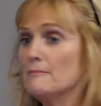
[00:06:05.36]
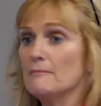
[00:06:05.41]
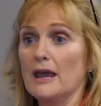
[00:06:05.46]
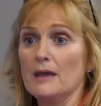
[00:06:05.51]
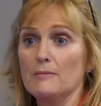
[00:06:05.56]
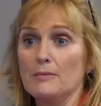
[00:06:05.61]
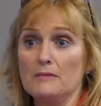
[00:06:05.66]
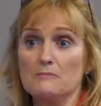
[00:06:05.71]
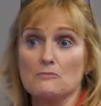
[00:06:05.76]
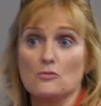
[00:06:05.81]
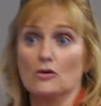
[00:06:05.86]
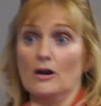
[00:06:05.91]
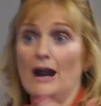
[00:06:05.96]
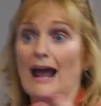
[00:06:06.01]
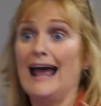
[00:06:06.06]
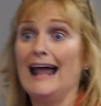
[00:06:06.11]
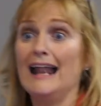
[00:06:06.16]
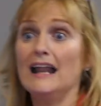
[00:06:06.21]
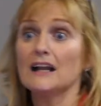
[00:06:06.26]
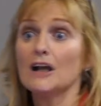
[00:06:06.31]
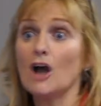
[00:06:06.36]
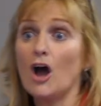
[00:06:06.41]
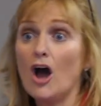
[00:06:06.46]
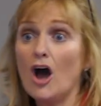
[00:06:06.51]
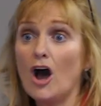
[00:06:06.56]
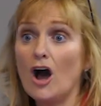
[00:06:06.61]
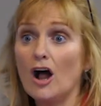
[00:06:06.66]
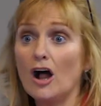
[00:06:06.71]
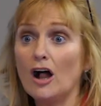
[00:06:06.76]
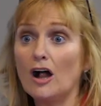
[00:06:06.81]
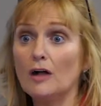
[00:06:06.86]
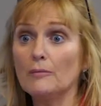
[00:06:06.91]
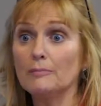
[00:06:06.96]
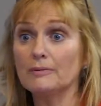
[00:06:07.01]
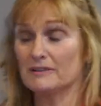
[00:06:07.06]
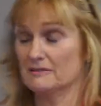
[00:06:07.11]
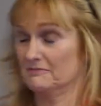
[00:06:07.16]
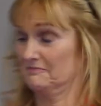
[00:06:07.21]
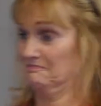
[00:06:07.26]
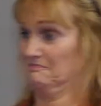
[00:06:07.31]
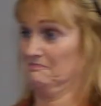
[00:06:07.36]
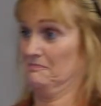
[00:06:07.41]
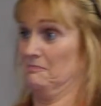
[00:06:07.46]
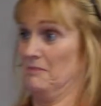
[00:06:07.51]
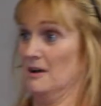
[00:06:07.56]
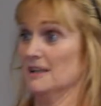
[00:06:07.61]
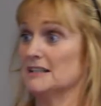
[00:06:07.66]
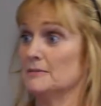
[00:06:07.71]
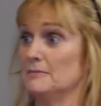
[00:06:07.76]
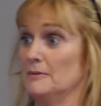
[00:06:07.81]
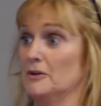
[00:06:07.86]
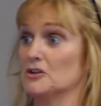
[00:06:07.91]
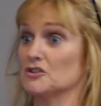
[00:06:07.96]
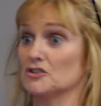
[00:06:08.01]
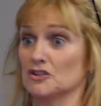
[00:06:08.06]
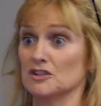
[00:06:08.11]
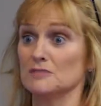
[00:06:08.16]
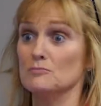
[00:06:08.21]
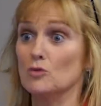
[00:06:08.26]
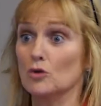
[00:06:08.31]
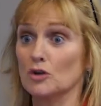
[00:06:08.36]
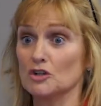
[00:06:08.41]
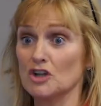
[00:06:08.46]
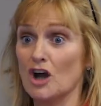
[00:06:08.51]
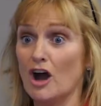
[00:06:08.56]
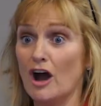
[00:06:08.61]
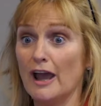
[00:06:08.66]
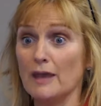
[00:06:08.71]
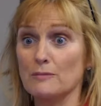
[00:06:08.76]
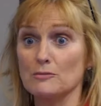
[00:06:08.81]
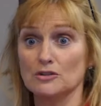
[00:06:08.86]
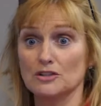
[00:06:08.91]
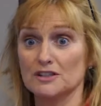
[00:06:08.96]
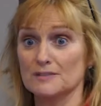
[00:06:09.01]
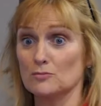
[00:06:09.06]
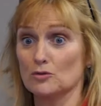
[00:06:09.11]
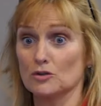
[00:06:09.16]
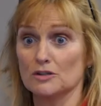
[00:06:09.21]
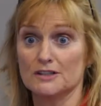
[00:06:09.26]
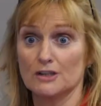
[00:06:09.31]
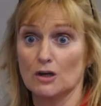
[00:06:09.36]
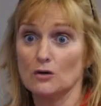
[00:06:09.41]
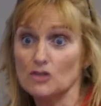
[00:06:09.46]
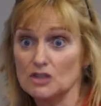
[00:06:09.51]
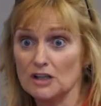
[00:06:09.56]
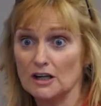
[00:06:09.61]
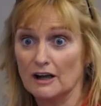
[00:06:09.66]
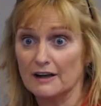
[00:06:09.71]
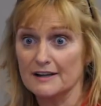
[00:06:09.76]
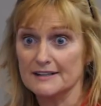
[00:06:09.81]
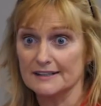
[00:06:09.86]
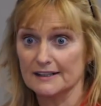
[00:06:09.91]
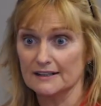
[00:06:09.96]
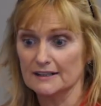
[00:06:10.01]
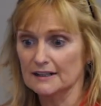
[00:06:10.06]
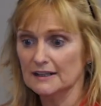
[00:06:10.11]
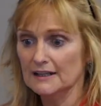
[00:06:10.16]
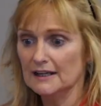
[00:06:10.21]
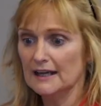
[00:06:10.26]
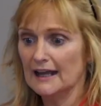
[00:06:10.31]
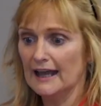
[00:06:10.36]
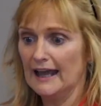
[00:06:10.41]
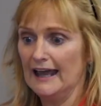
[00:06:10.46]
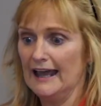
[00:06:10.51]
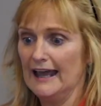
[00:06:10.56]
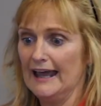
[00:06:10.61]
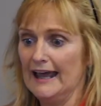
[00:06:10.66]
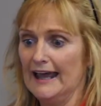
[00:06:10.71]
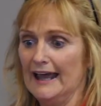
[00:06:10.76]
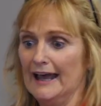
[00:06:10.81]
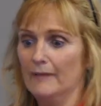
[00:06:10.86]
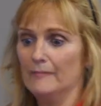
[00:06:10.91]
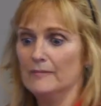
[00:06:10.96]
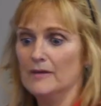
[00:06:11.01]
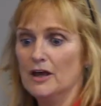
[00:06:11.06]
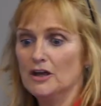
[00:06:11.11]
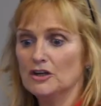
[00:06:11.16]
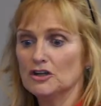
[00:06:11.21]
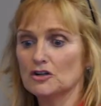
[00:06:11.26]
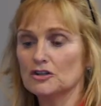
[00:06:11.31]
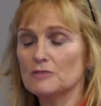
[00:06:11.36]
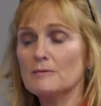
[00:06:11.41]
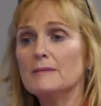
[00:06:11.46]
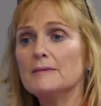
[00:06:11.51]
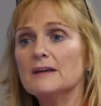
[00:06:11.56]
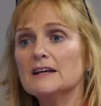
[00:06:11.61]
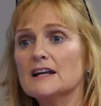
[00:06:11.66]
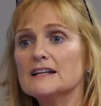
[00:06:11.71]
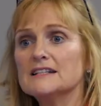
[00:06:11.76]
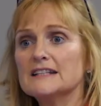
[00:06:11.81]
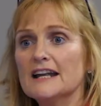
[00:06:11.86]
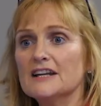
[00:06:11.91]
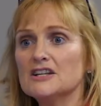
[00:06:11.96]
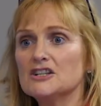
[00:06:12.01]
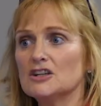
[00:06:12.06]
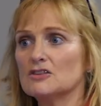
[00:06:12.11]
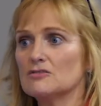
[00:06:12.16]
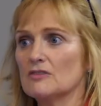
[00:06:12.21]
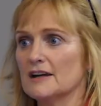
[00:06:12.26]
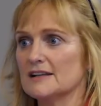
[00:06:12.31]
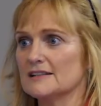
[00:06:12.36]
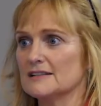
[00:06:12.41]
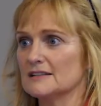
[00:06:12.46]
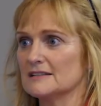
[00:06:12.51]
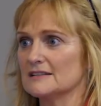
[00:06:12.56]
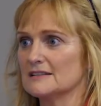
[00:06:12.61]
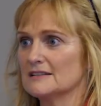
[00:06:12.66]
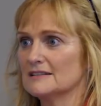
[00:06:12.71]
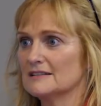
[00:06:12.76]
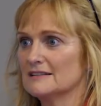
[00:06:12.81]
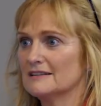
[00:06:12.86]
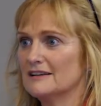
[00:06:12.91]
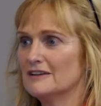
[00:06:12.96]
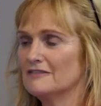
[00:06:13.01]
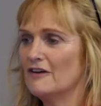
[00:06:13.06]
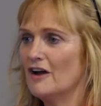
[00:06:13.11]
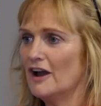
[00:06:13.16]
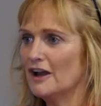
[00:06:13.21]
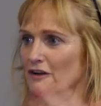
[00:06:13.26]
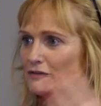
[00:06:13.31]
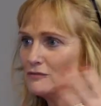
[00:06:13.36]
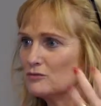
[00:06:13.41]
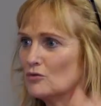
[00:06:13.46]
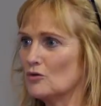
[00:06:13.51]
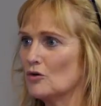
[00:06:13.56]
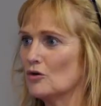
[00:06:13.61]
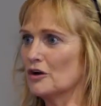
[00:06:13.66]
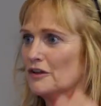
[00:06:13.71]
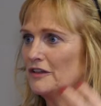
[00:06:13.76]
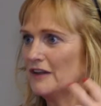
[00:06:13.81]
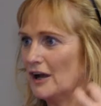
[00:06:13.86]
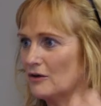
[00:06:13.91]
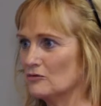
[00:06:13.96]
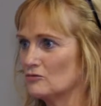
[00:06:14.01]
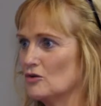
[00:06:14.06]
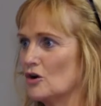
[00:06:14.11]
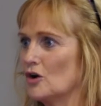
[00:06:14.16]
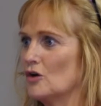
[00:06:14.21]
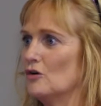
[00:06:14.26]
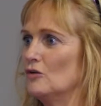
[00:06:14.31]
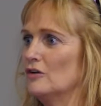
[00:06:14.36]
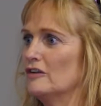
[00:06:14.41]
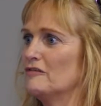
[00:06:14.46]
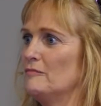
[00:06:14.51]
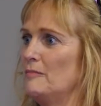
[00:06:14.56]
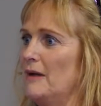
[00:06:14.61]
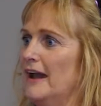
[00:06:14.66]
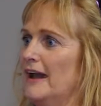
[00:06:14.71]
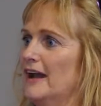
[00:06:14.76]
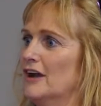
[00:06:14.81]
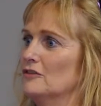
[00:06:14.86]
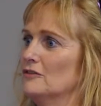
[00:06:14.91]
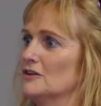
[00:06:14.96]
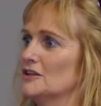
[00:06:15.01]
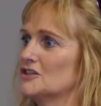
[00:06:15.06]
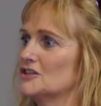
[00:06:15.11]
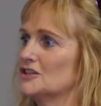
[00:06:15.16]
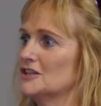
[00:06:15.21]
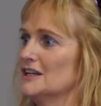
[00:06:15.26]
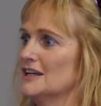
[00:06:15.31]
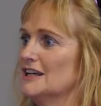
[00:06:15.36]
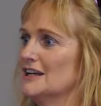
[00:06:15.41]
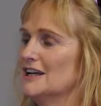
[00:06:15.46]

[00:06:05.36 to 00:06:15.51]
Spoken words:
maybe more alcohol, possibly because there's more time and there's more socialising. There may be an identity crisis. If I have worn that role of parent,